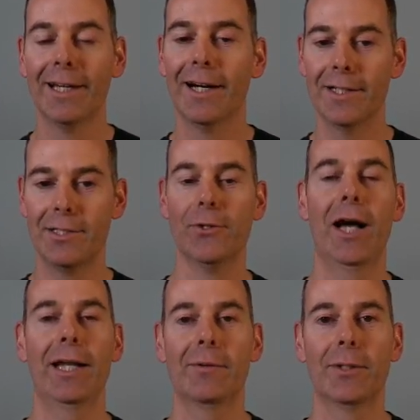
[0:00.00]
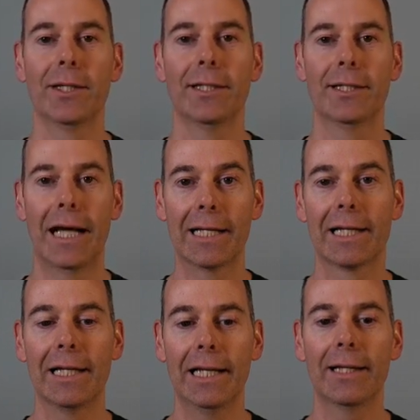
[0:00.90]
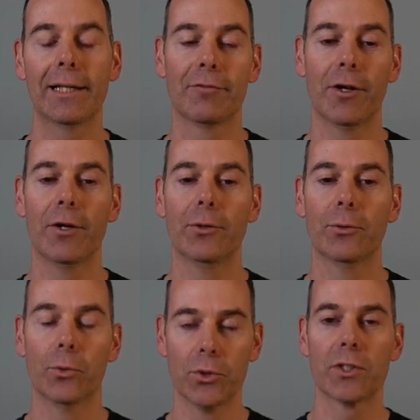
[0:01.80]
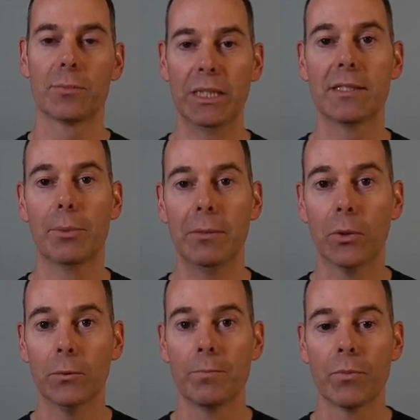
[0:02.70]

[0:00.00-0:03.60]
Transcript: I do hand out my Calendly link if I want to speak to people.